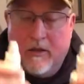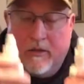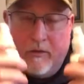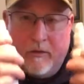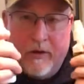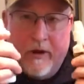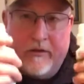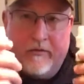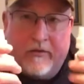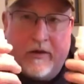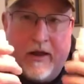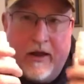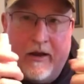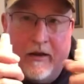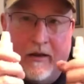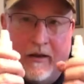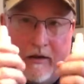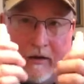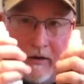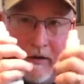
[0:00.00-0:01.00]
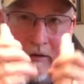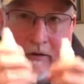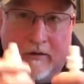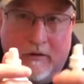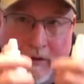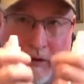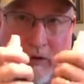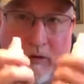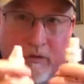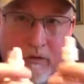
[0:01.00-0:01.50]
The reason I
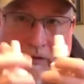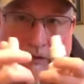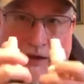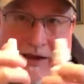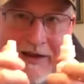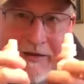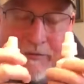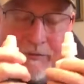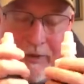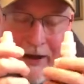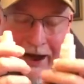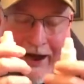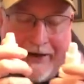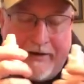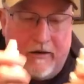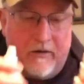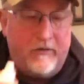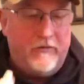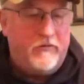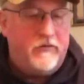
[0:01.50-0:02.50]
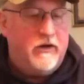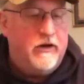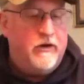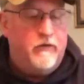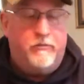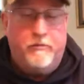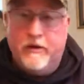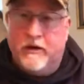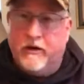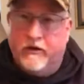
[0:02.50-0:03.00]
use these bottles
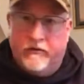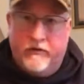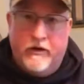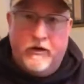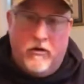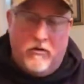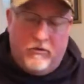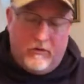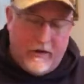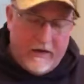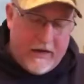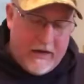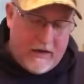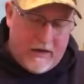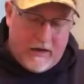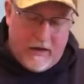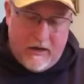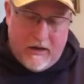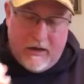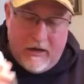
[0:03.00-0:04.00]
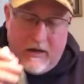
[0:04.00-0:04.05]
is because they don't leak.